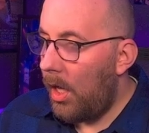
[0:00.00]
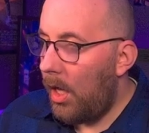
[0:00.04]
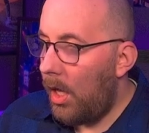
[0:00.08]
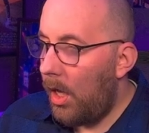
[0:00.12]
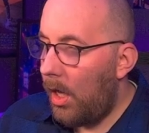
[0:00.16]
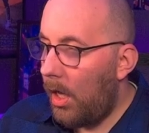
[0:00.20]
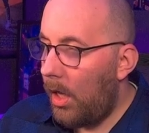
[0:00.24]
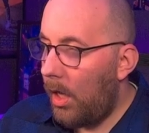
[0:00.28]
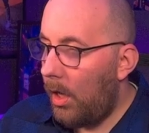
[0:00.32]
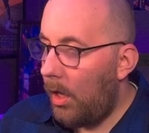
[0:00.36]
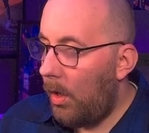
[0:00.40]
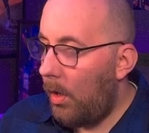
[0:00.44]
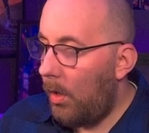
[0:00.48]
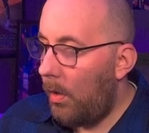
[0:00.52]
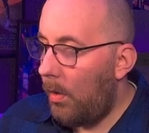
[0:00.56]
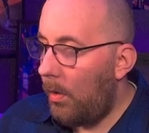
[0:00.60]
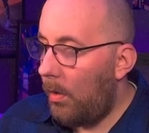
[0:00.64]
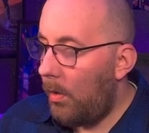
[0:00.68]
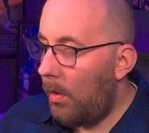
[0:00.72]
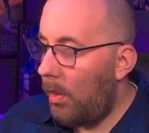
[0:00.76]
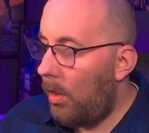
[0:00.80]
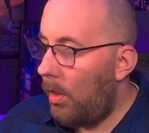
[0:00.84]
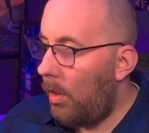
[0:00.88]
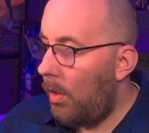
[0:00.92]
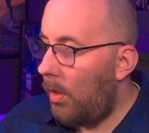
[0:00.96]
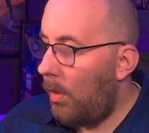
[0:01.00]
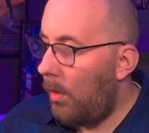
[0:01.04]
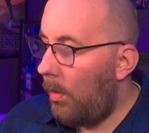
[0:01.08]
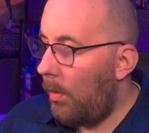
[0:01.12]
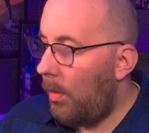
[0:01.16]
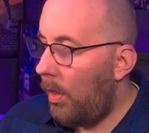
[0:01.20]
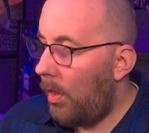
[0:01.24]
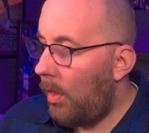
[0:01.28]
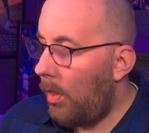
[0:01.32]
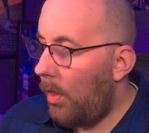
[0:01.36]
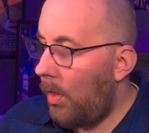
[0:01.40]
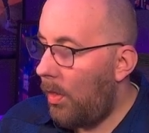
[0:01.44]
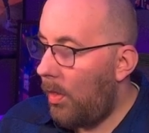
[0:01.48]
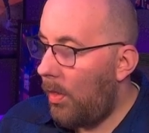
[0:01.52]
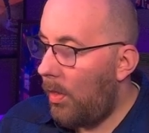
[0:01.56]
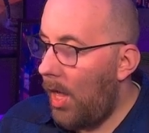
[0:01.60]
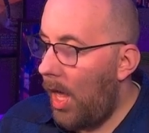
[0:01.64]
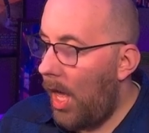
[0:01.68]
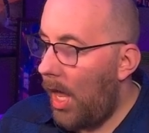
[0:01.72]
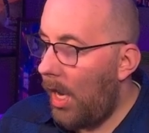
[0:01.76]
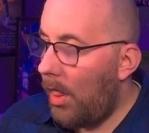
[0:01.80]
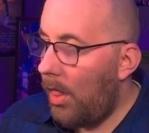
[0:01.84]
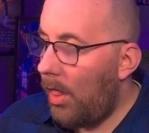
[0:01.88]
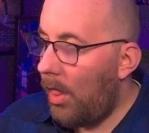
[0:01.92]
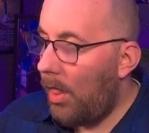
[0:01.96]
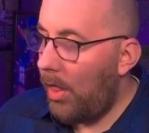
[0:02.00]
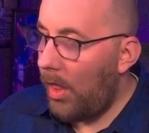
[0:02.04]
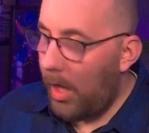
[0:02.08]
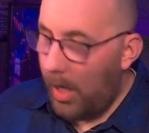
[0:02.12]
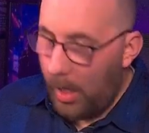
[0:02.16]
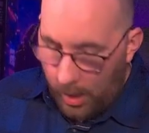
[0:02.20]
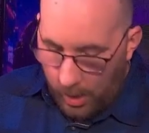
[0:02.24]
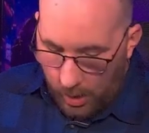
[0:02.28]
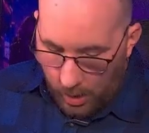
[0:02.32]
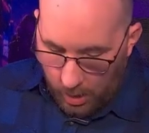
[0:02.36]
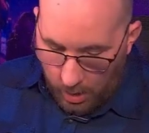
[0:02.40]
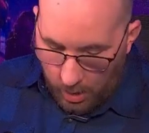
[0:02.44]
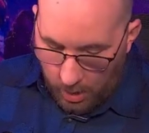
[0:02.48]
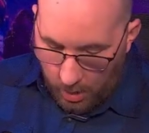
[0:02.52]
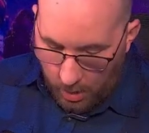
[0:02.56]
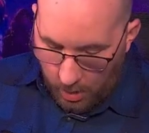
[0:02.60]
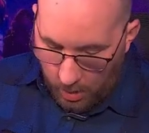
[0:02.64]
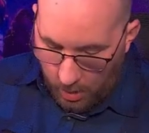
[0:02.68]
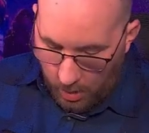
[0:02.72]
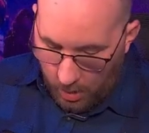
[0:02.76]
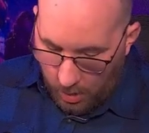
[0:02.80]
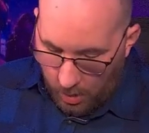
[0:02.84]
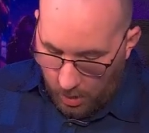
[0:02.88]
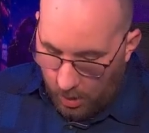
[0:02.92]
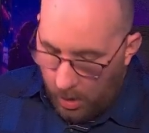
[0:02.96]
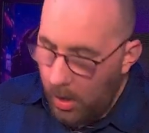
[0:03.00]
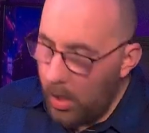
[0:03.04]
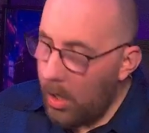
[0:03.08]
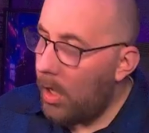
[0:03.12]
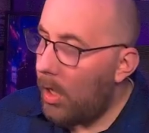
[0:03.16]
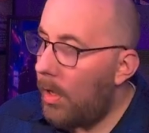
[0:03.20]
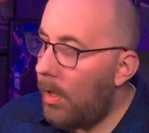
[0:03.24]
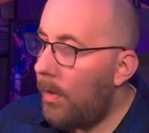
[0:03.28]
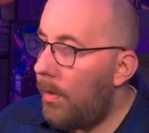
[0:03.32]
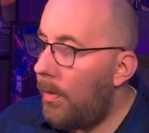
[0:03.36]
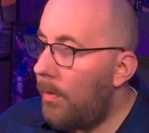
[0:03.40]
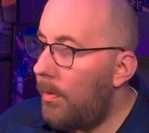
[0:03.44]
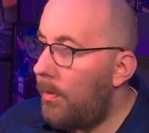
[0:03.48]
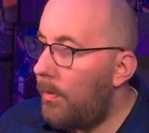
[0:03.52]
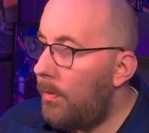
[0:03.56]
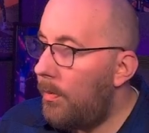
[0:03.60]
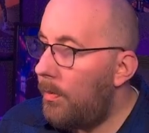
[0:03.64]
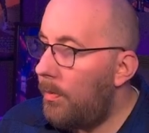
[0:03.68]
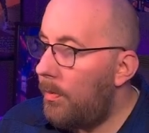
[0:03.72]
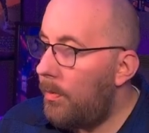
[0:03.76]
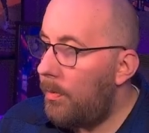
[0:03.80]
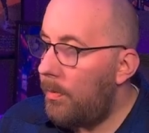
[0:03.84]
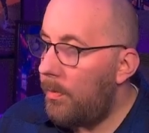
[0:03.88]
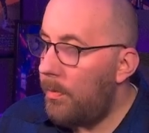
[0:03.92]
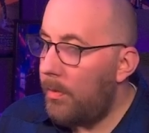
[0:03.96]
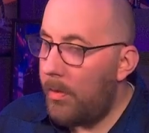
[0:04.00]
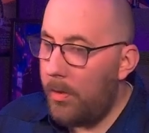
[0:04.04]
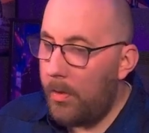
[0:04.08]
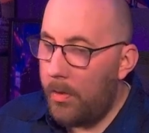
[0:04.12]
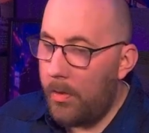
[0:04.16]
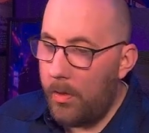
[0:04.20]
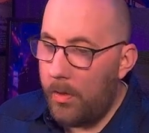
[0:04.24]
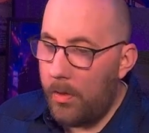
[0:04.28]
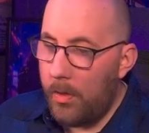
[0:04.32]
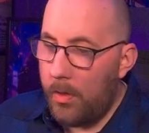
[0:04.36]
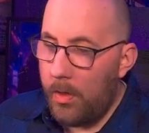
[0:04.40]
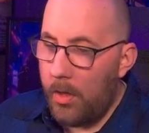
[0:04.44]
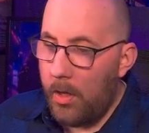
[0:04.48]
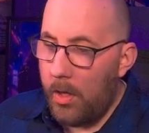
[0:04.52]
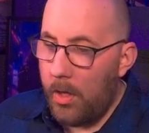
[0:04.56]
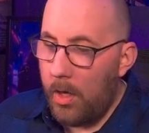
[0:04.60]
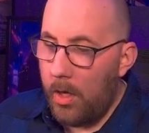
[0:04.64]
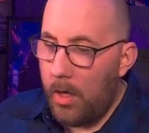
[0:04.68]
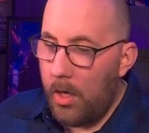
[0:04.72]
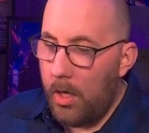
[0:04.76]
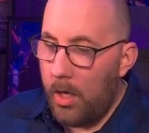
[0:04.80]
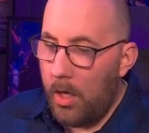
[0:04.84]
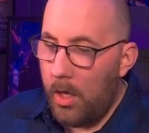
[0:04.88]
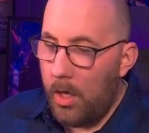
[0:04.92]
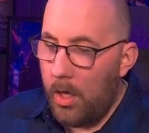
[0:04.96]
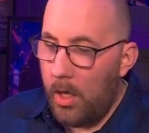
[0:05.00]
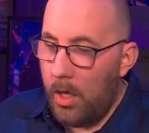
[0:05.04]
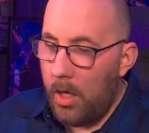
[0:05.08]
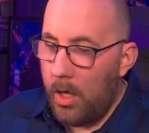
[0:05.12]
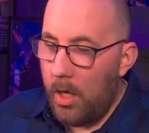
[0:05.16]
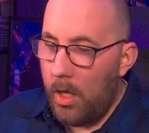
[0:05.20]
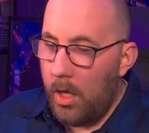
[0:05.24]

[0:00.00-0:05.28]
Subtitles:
and go to the just chatting scene and add that overlay